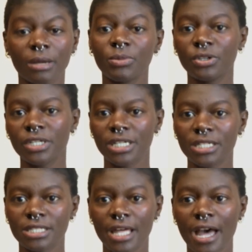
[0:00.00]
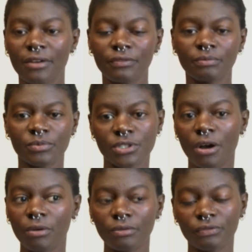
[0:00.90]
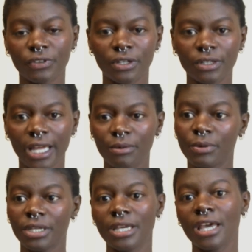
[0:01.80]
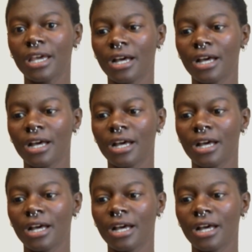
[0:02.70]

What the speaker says: communities that don't feel like we